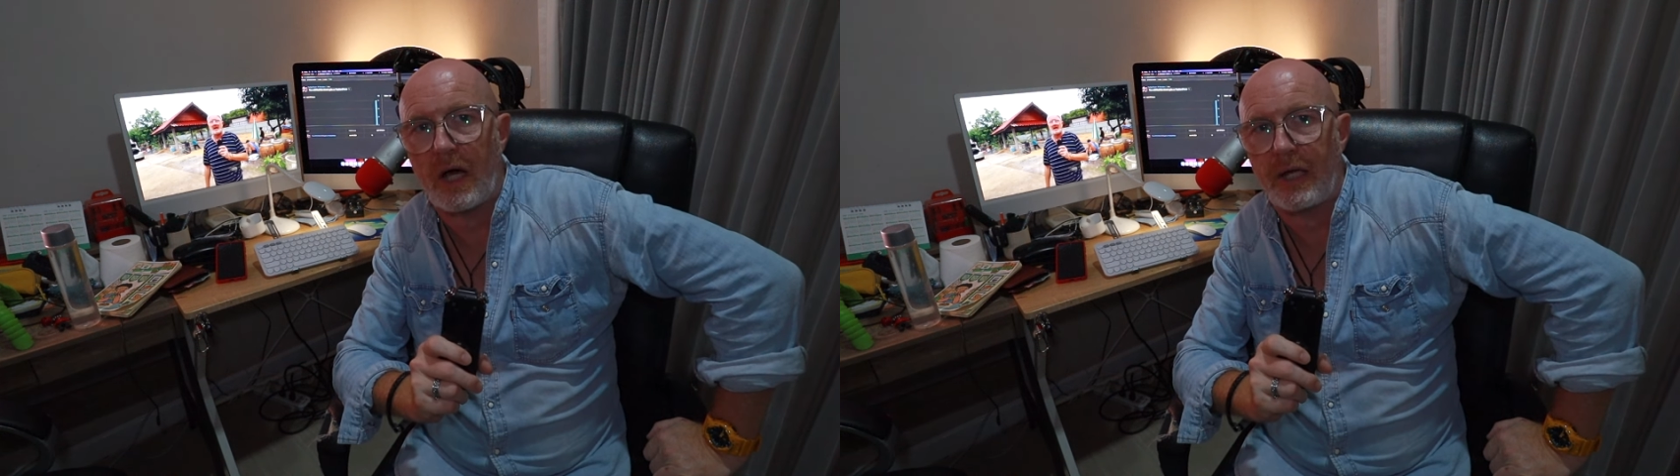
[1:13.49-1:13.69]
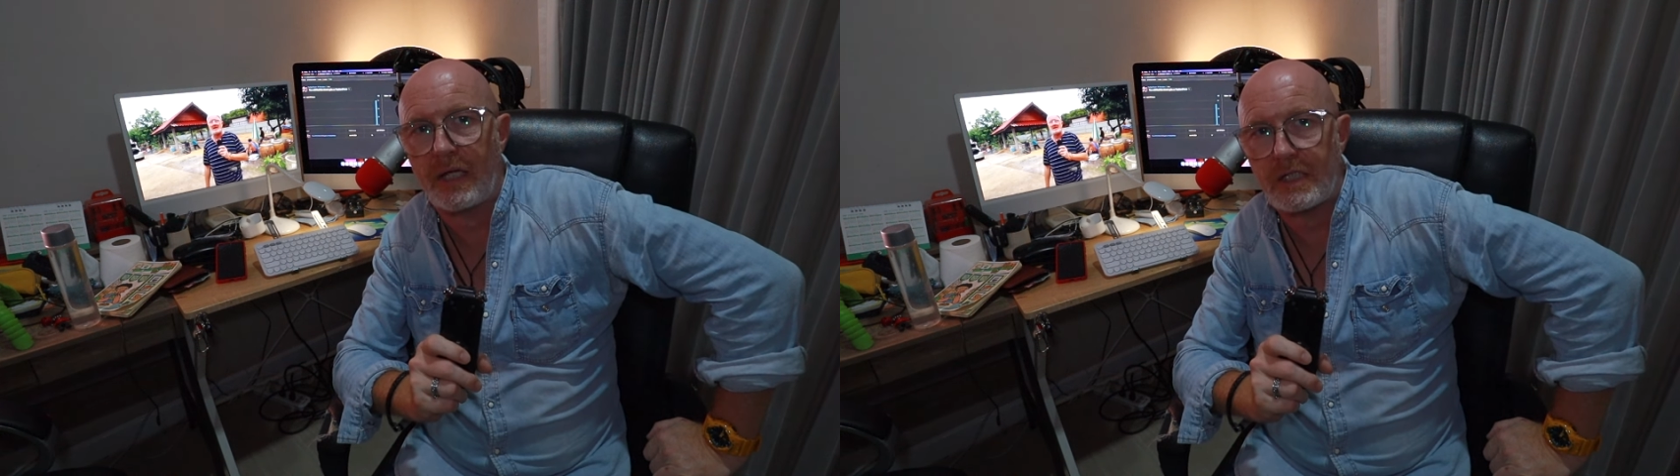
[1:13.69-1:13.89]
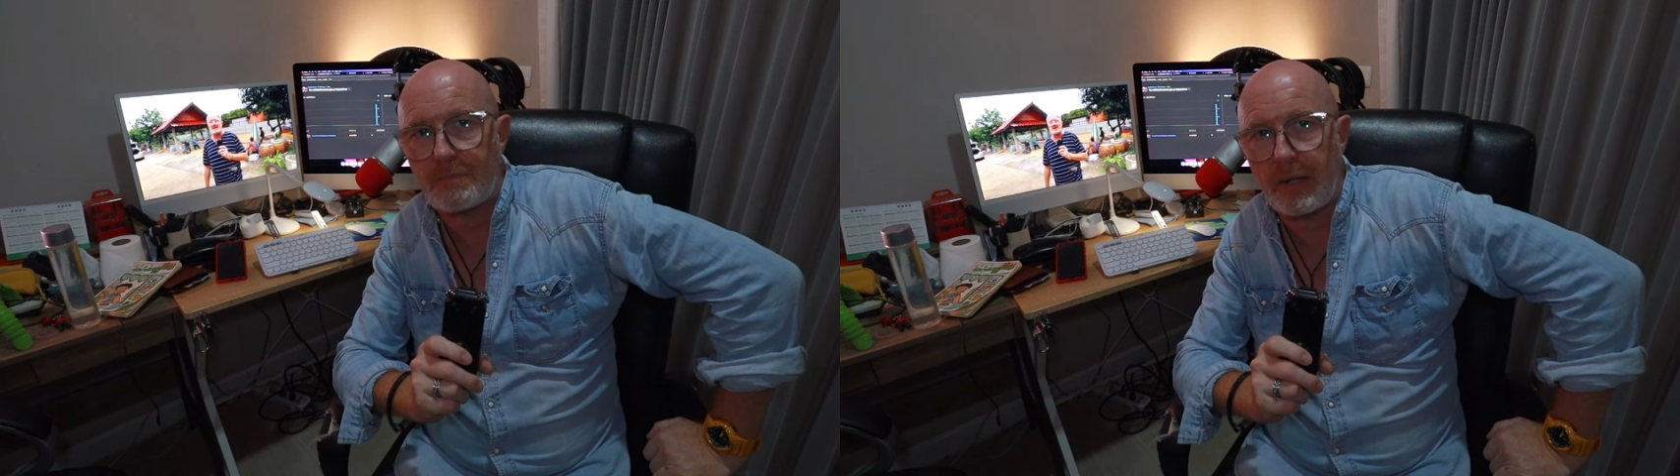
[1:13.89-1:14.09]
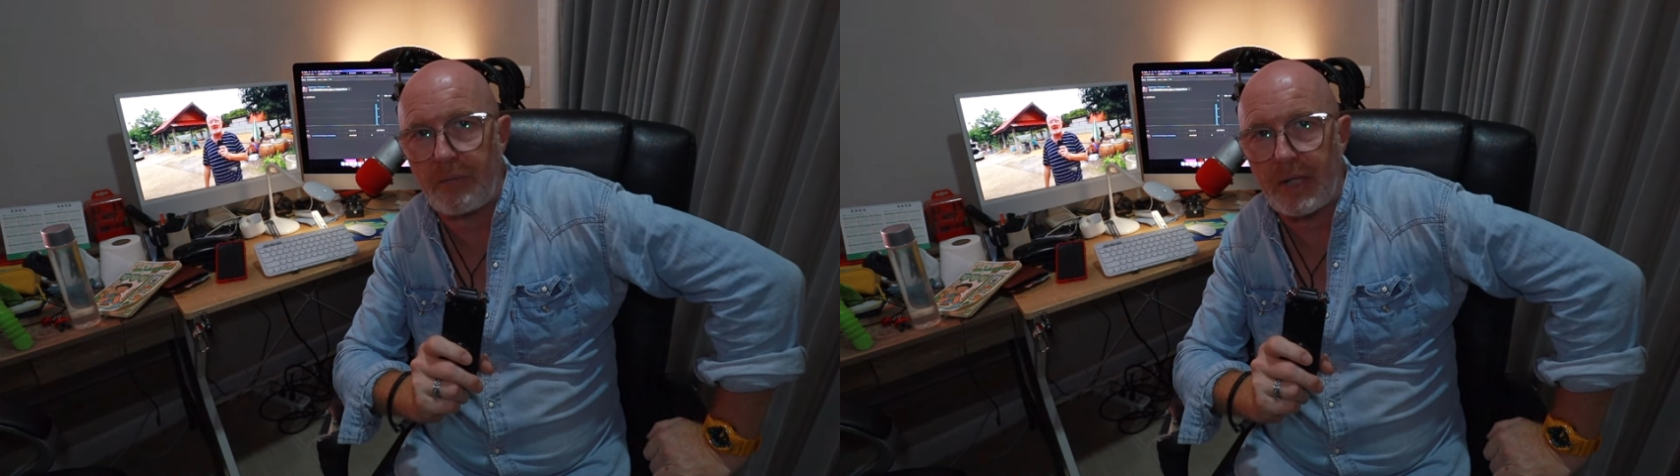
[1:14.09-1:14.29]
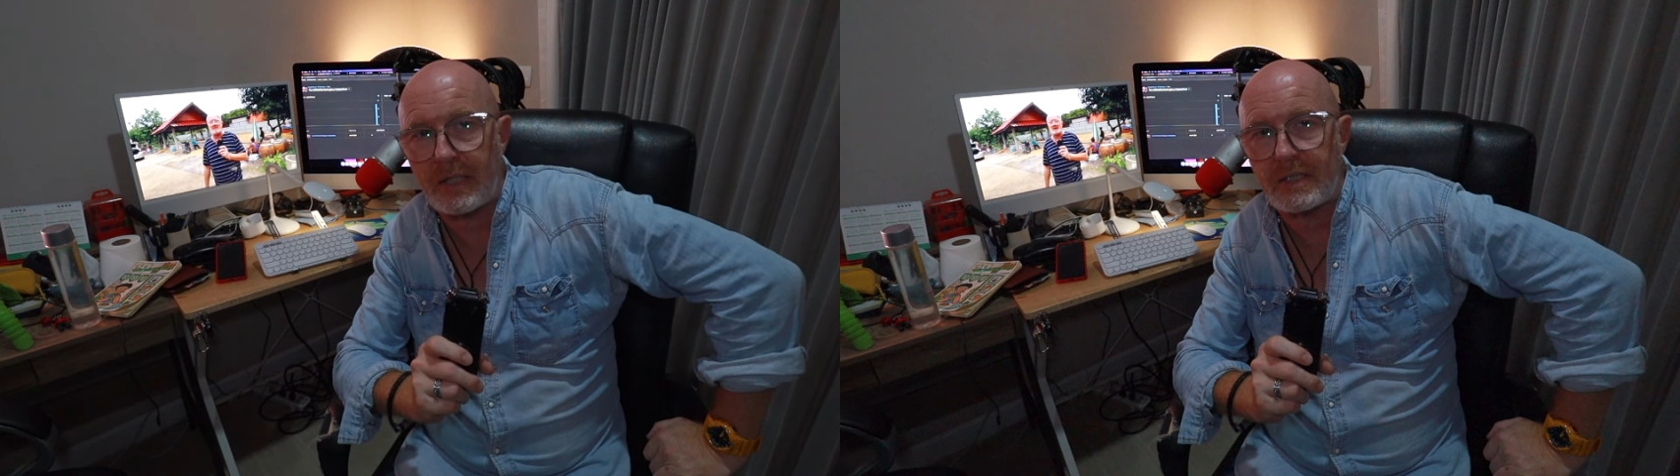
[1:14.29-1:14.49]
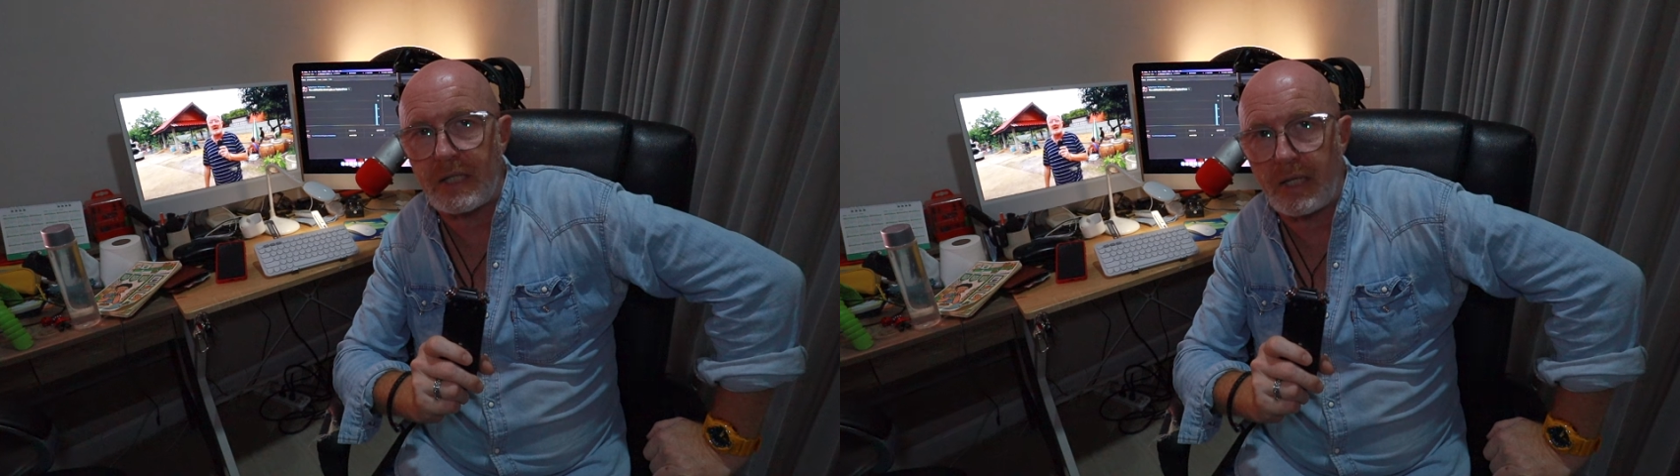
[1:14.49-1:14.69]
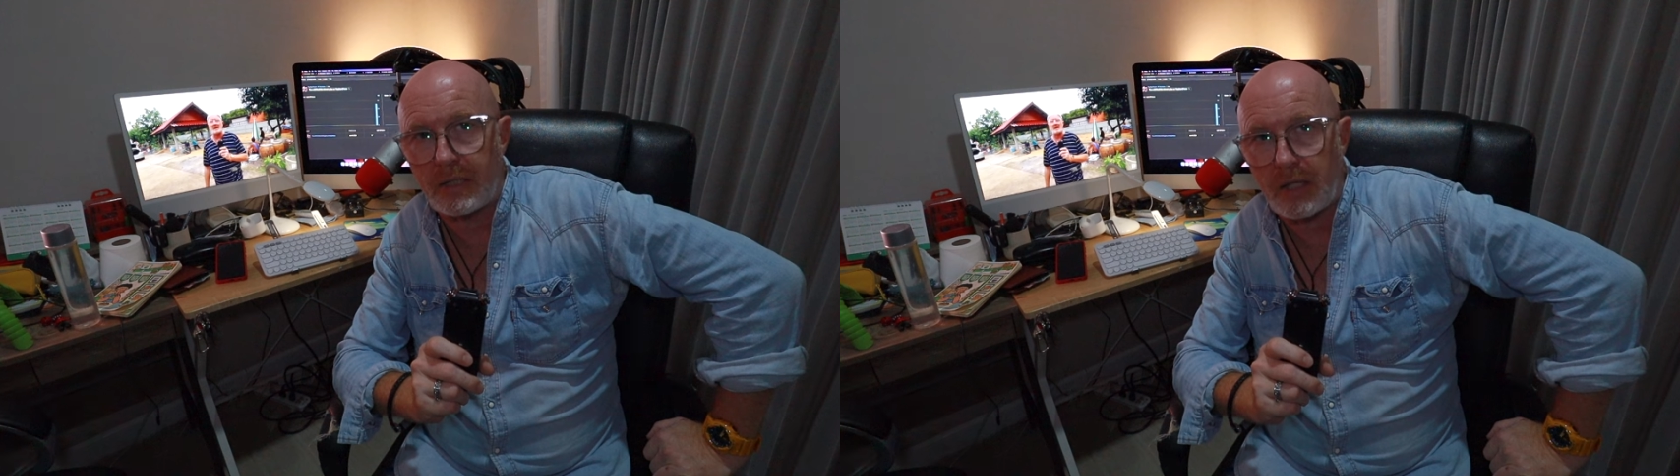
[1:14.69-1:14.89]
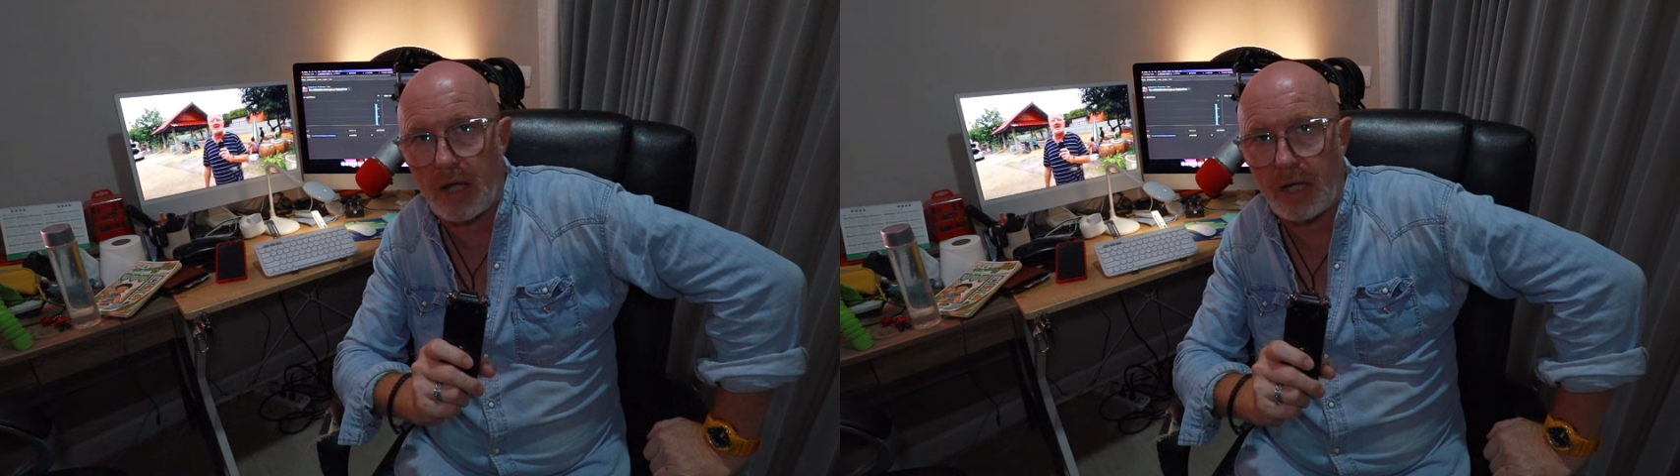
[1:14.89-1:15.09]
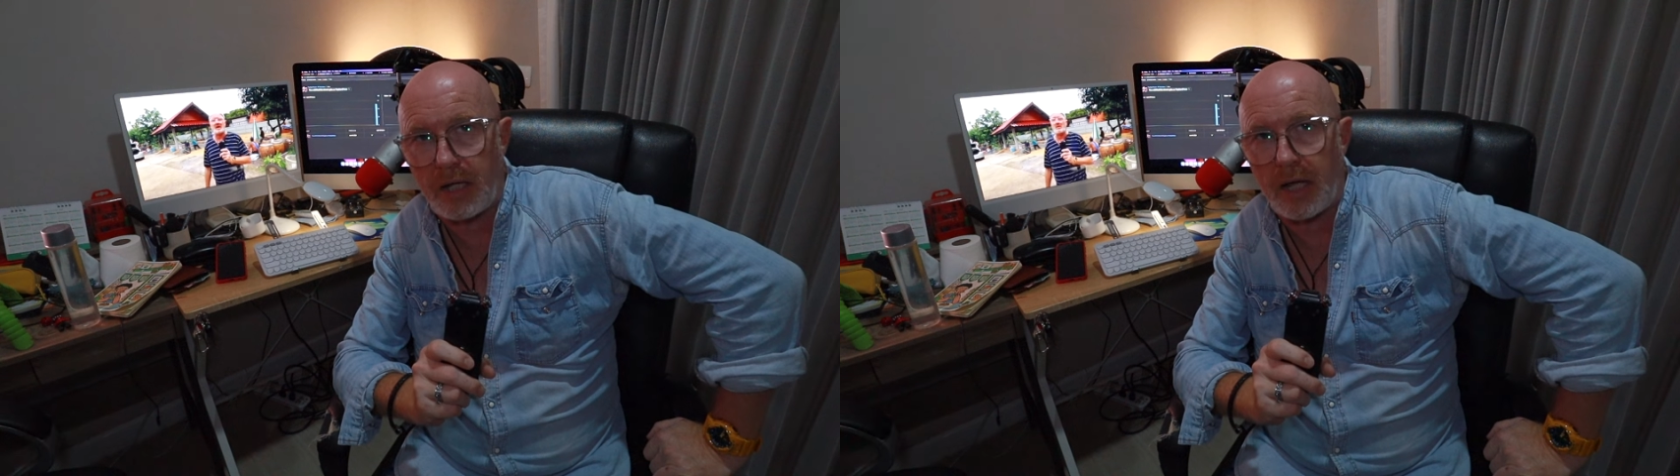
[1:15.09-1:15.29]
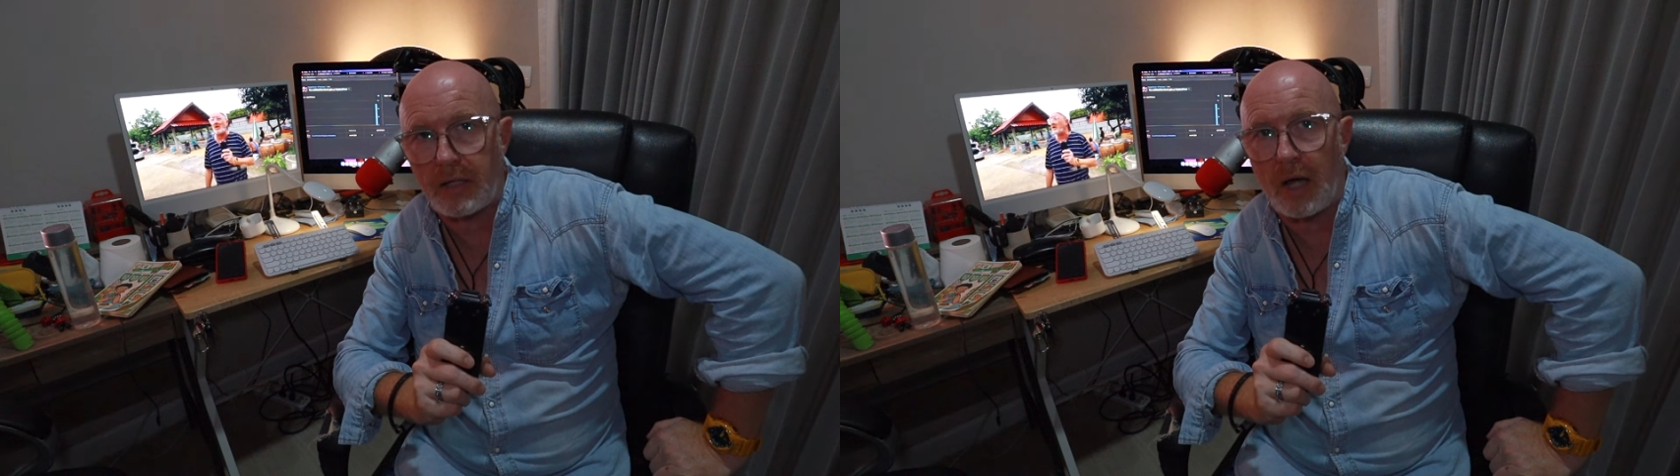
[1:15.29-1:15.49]
I experience in
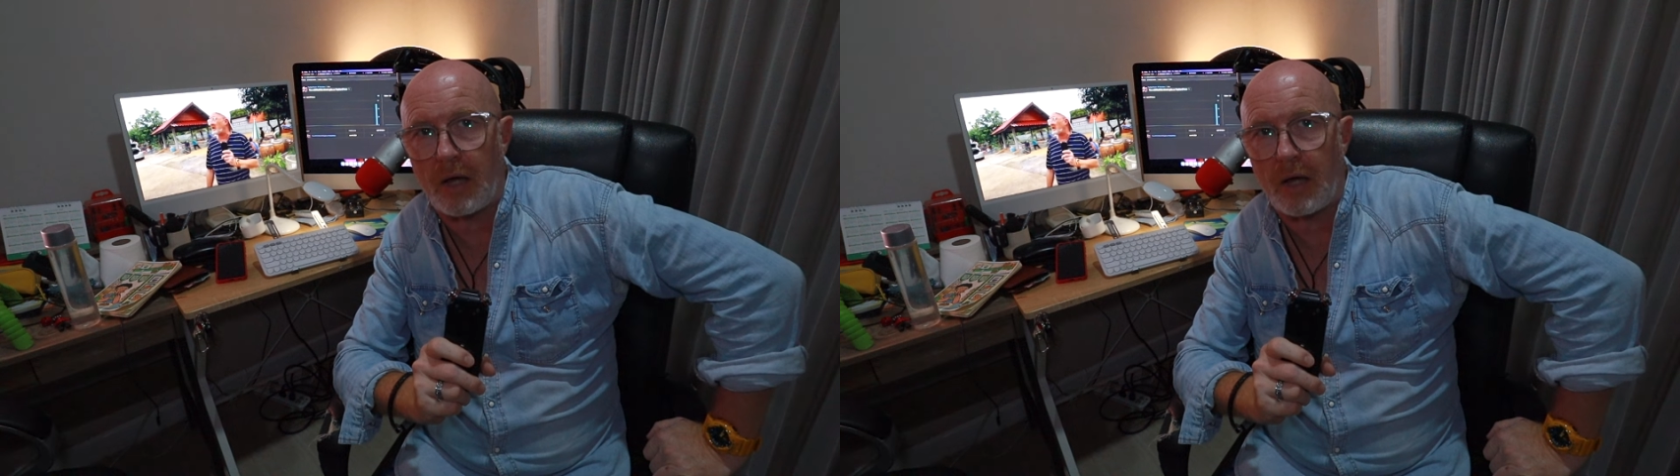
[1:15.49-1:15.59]
Thailand